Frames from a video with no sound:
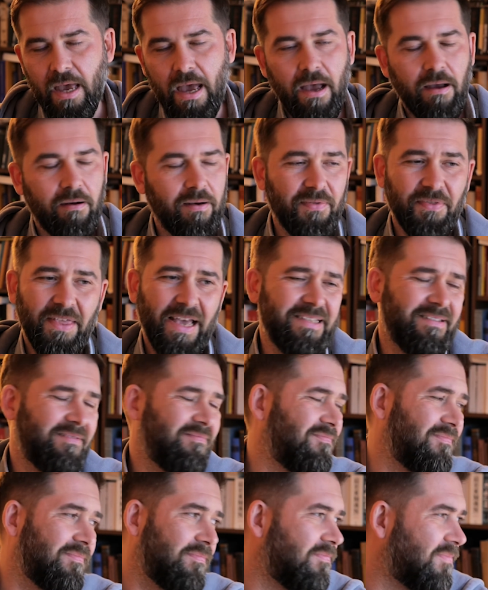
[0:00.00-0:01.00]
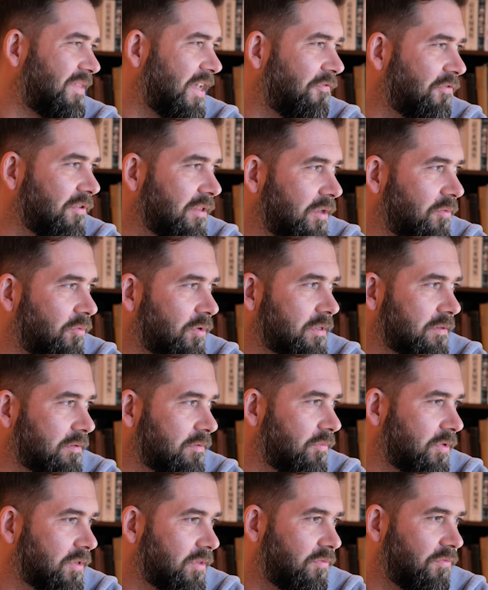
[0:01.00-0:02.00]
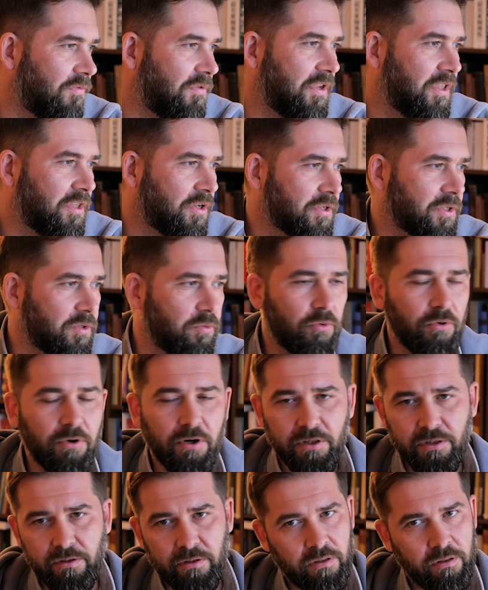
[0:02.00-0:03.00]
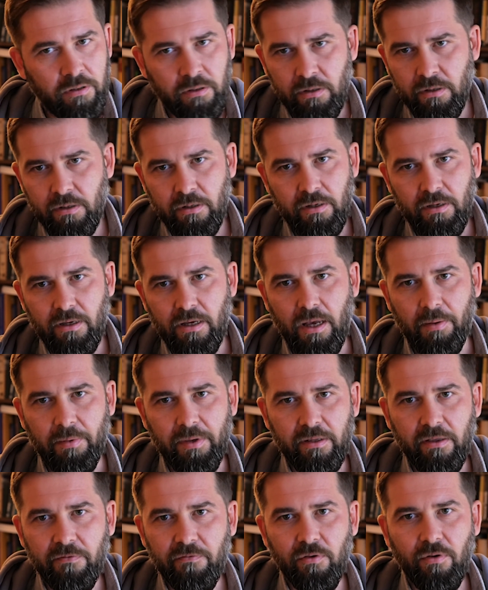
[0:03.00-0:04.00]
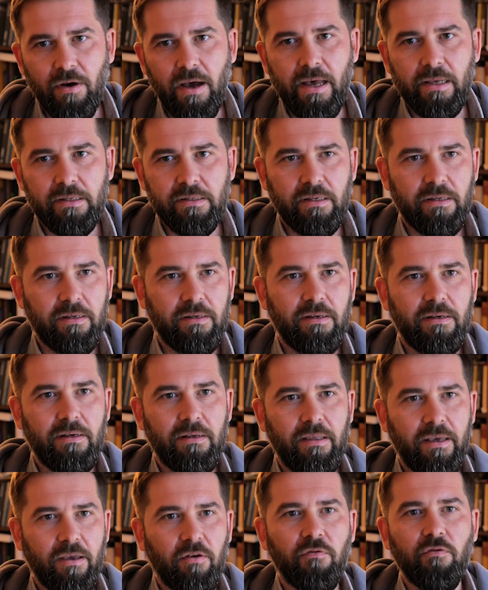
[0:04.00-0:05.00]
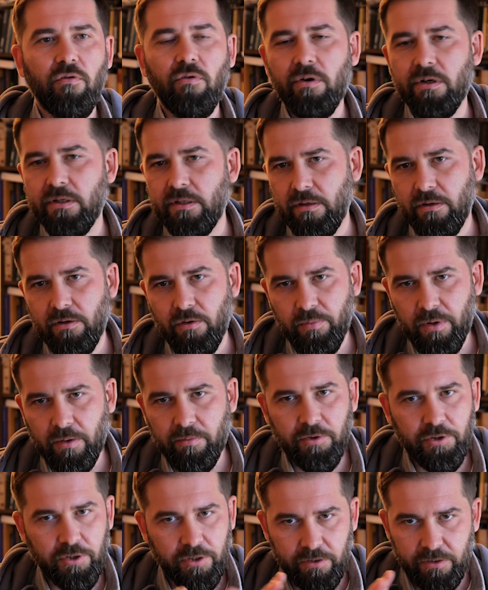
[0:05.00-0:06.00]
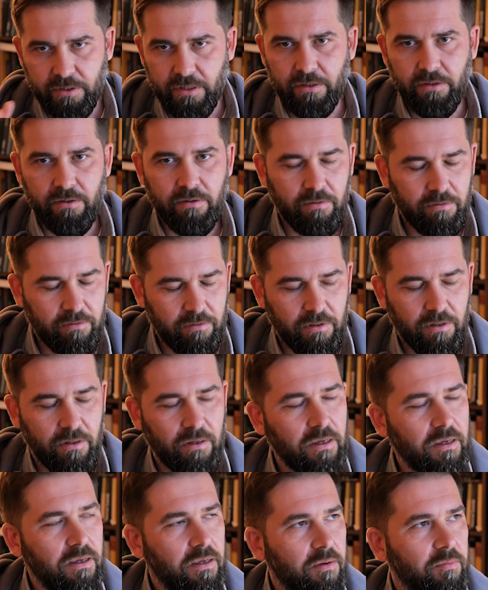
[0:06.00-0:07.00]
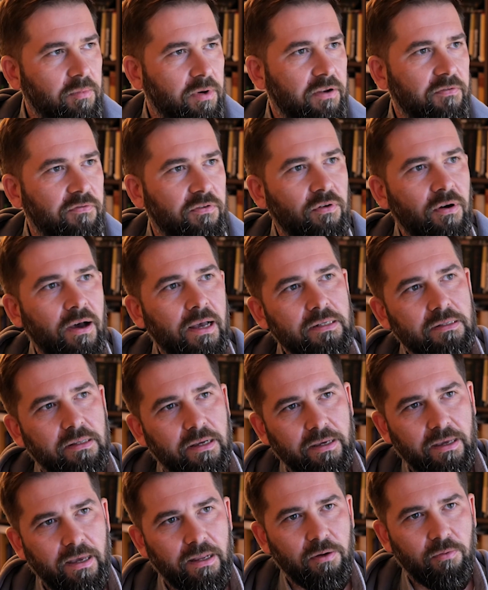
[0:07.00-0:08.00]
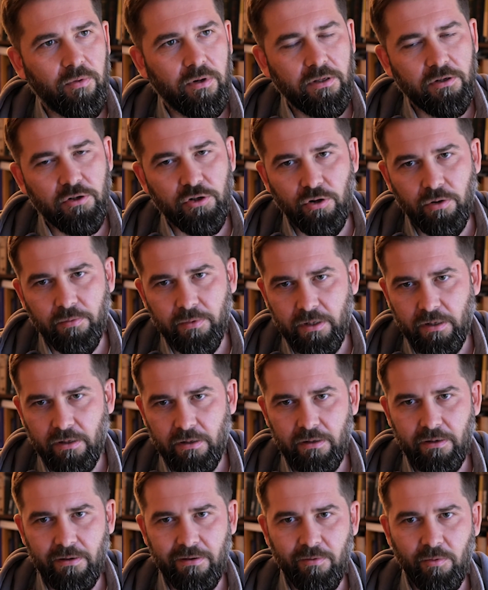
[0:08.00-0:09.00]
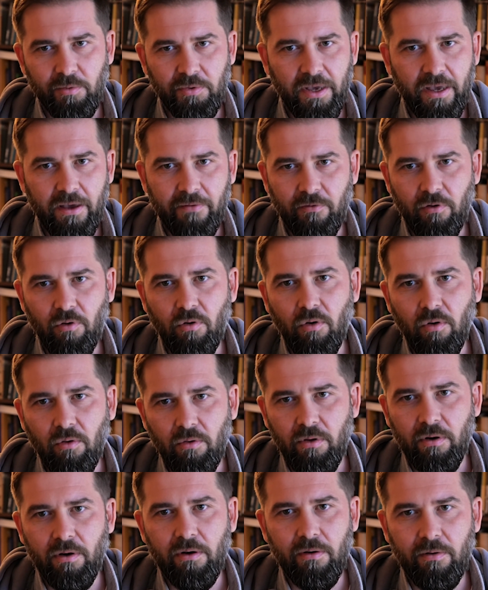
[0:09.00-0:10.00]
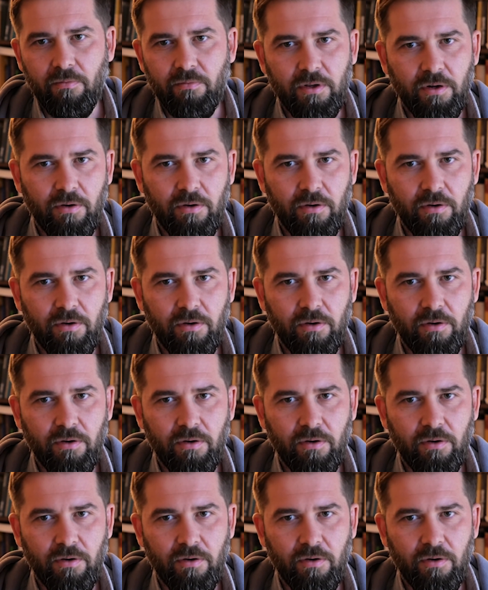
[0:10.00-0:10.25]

Yeah, and that's definitely what the readers want. I mean, if you ask, like, of course, publishers, but if you ask like anyone in Germany, they have all,